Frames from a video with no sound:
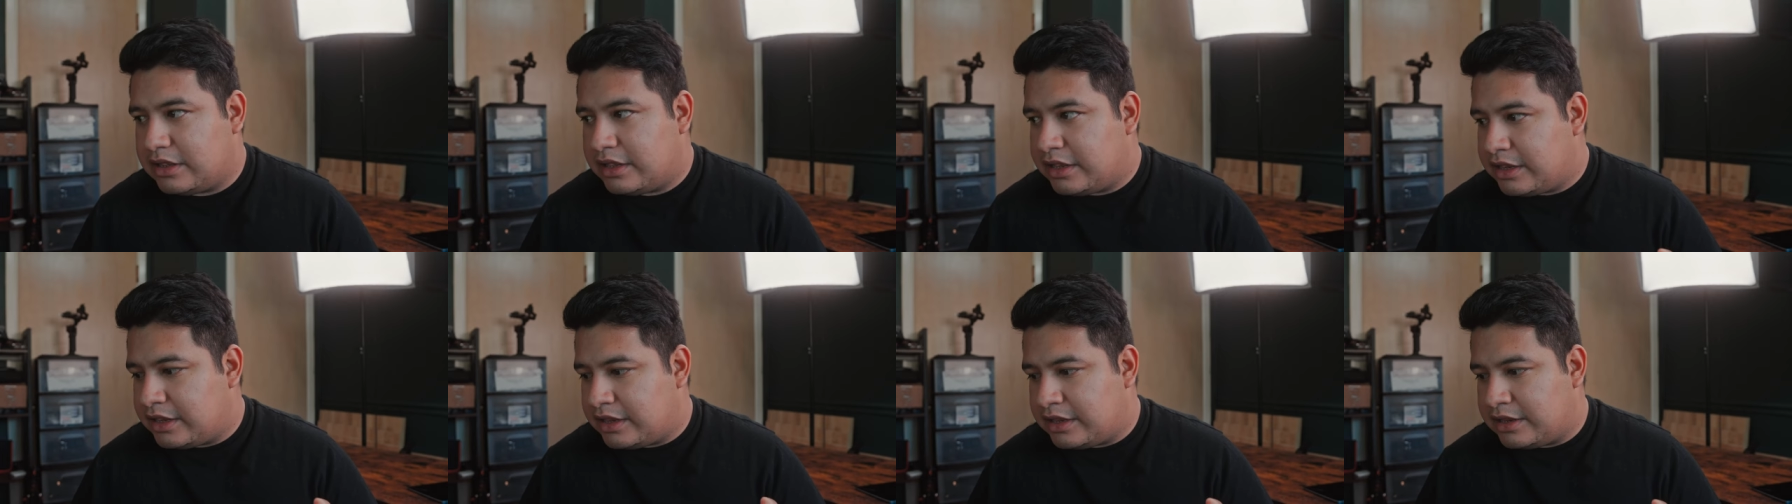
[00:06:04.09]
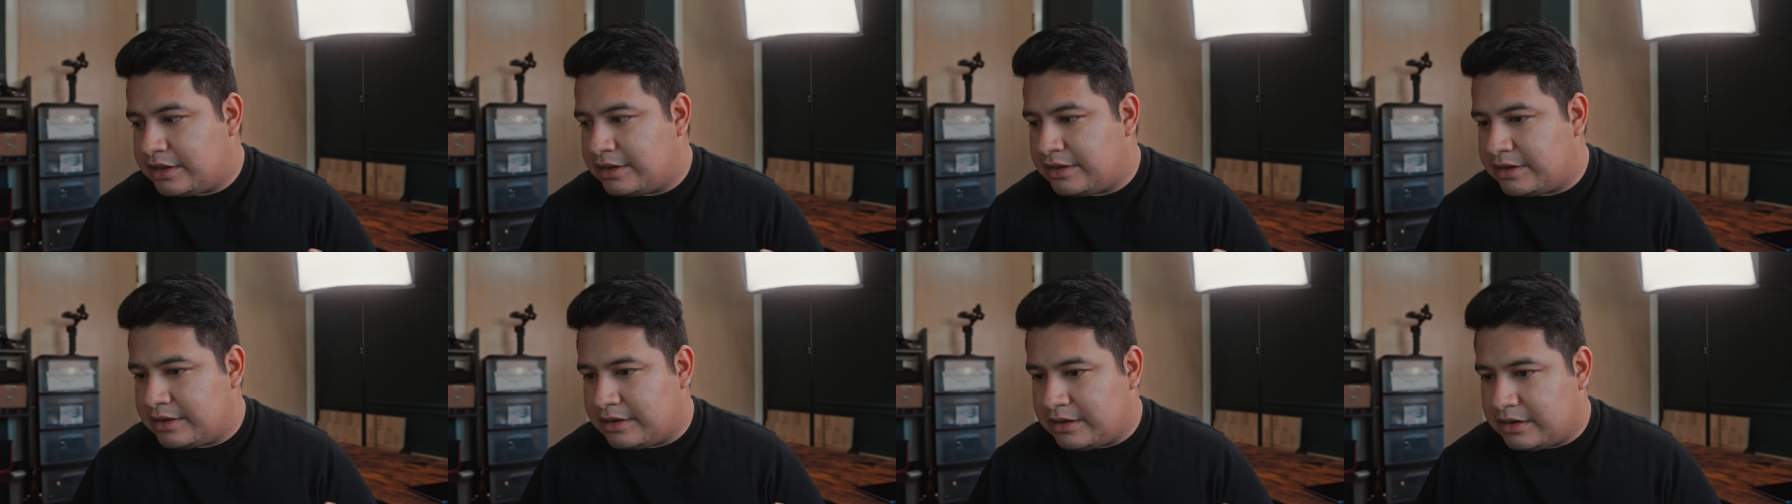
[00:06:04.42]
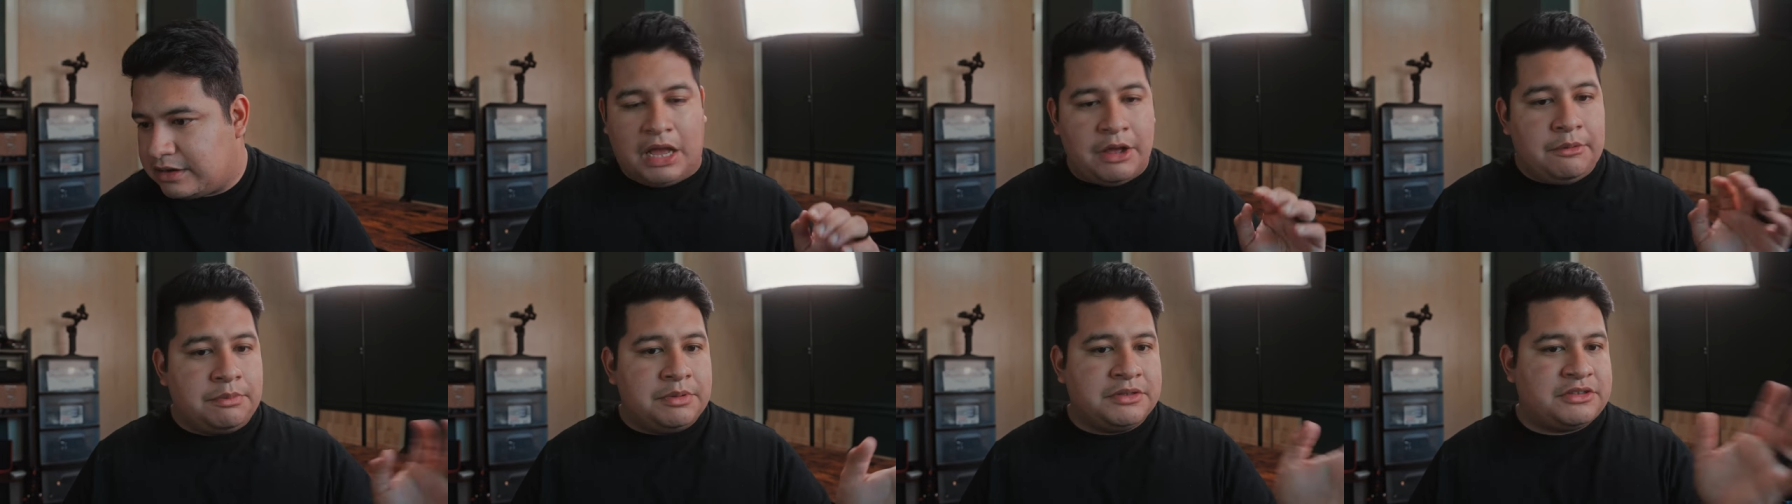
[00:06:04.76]
And
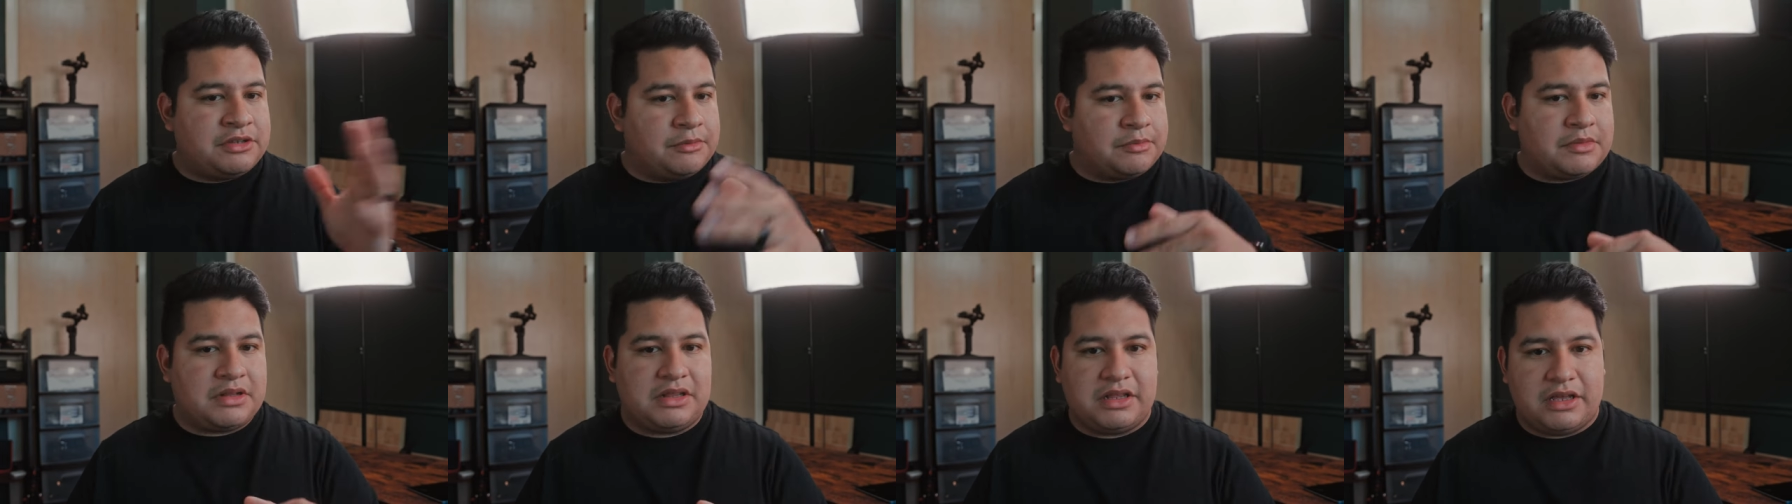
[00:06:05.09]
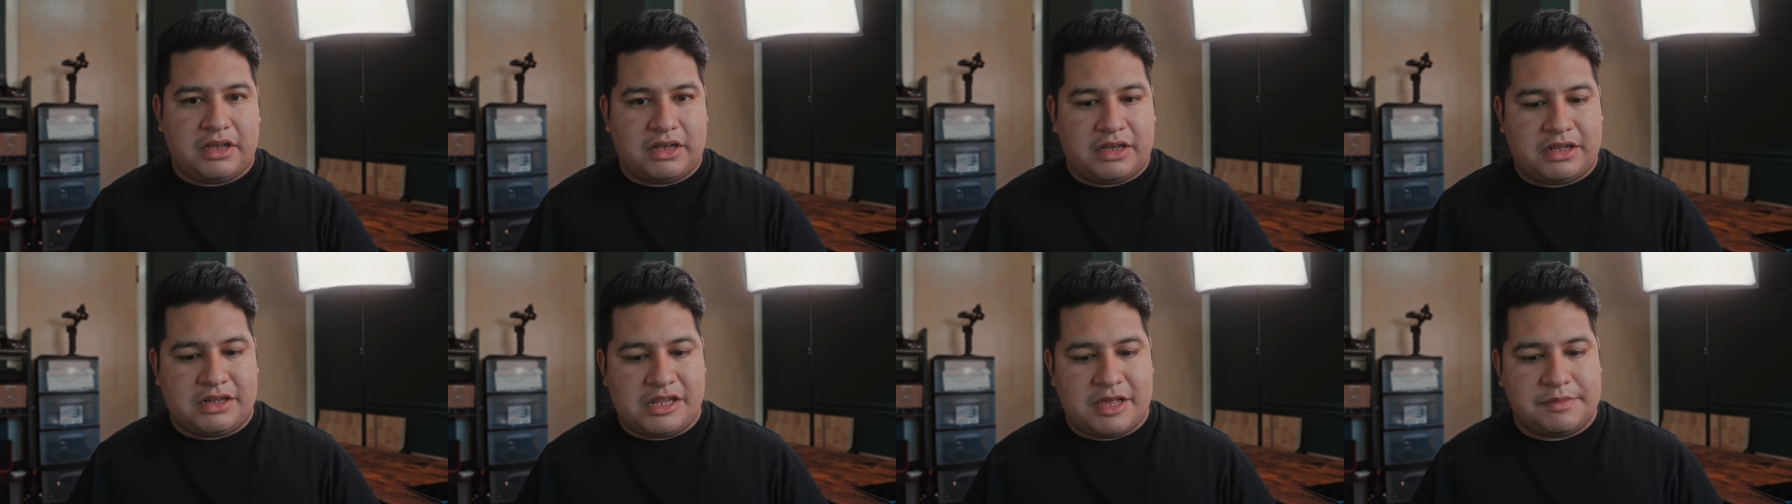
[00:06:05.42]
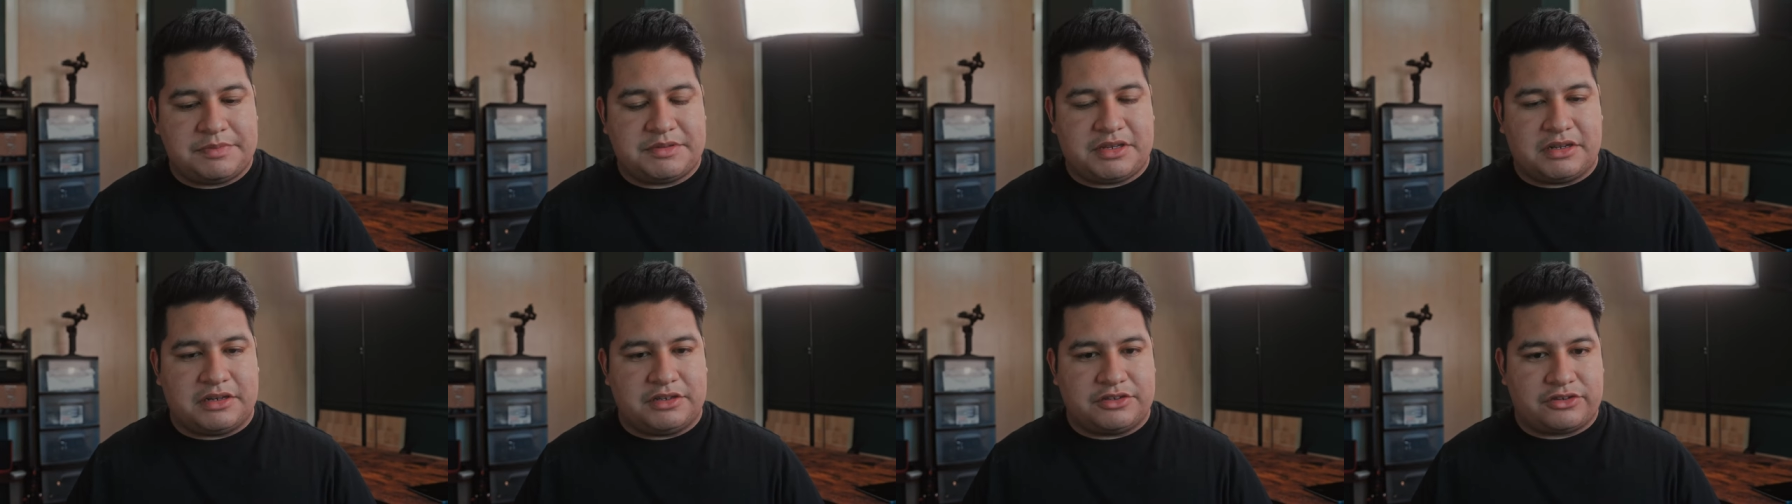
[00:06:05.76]
I'll put some cl
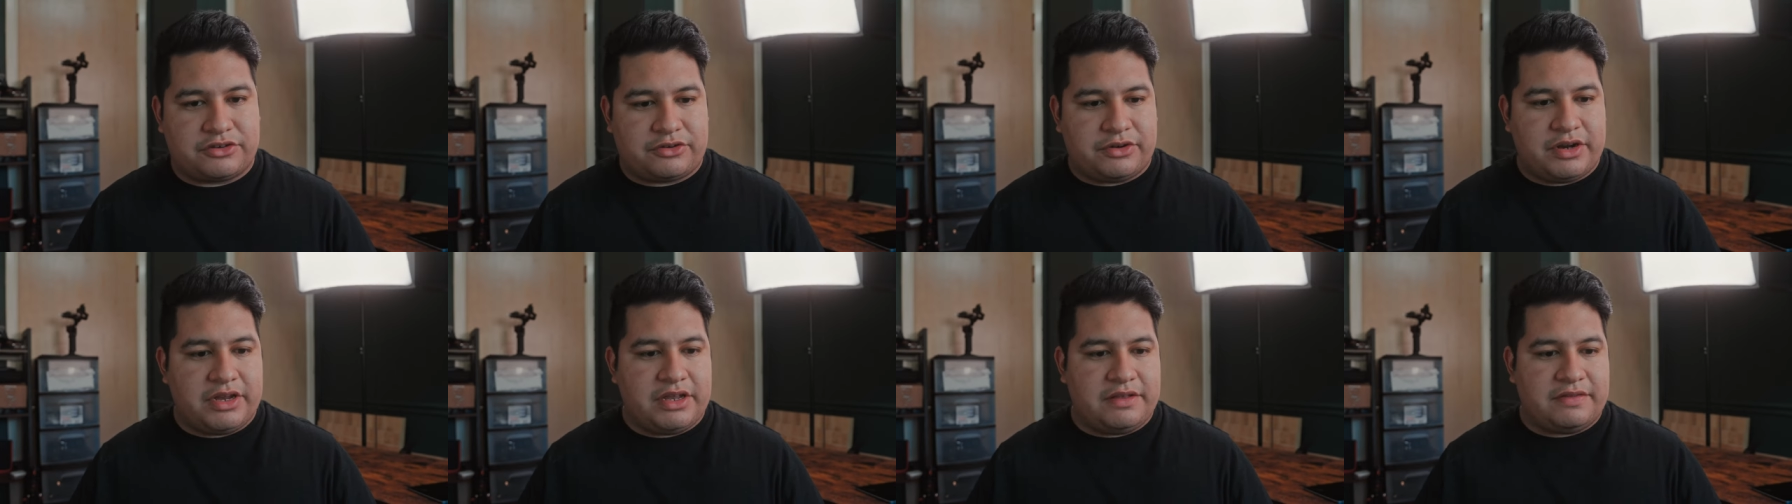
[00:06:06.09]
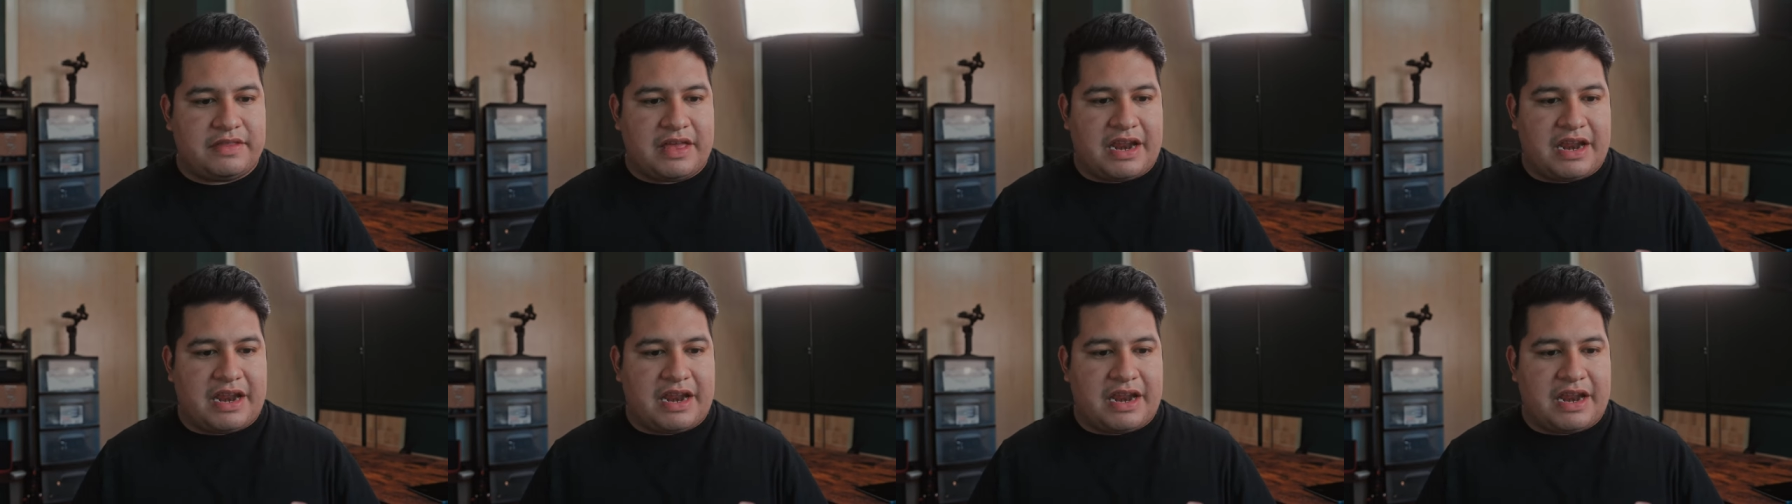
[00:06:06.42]
clips on the screen